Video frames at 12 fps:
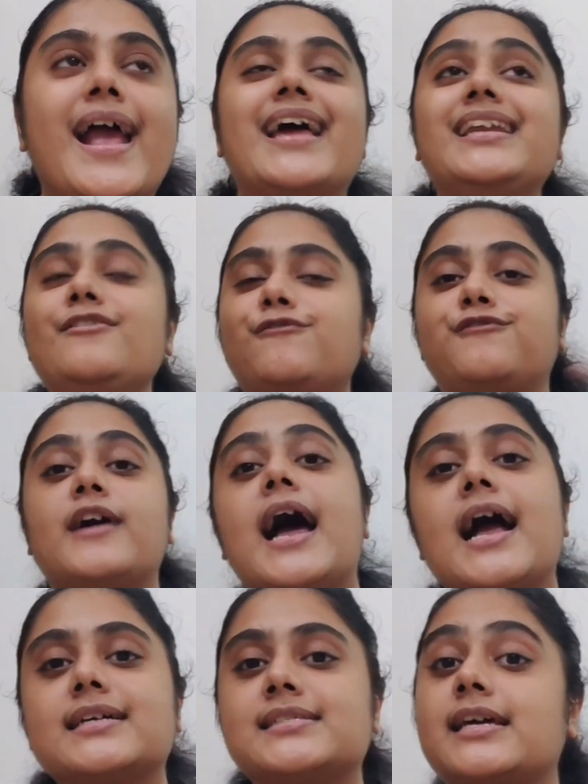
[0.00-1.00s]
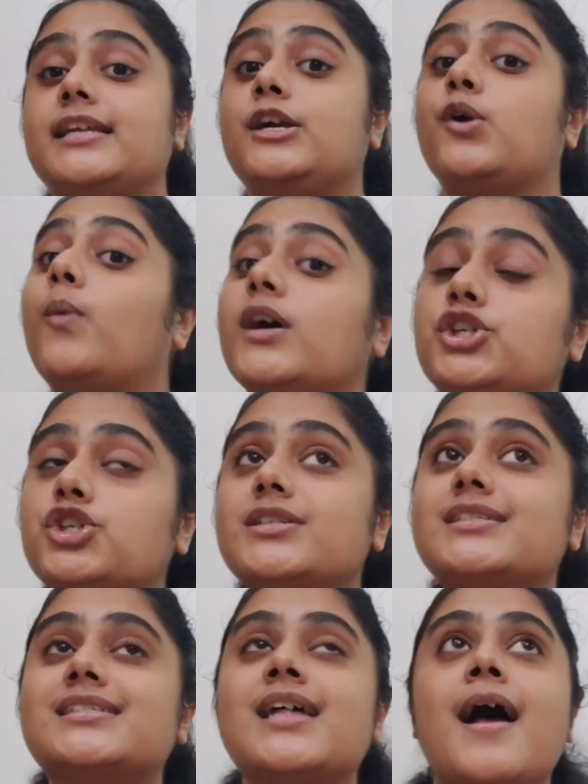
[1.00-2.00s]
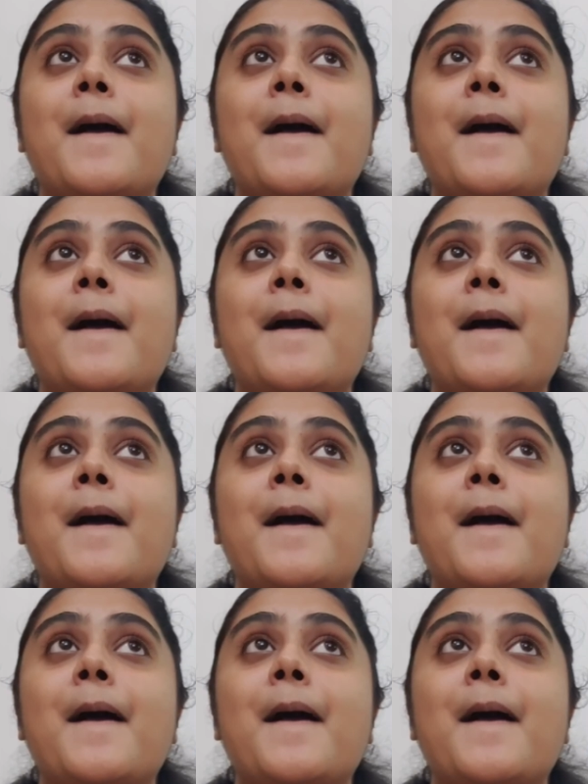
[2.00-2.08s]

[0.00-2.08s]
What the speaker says: any facts, any questions,